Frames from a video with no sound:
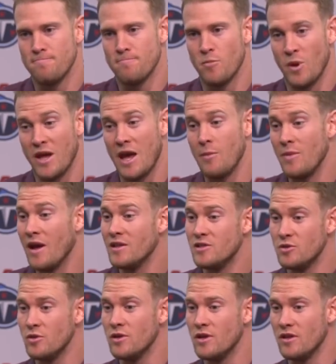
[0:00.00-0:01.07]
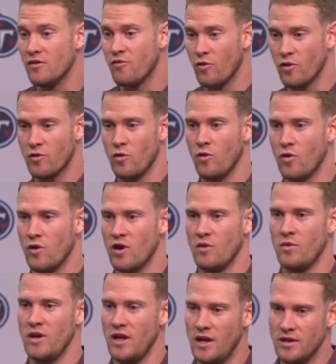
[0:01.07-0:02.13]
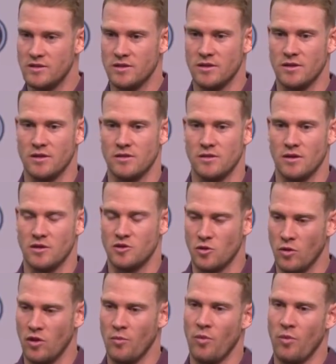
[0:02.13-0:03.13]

when it came down to it in the fourth quarter and we needed to control the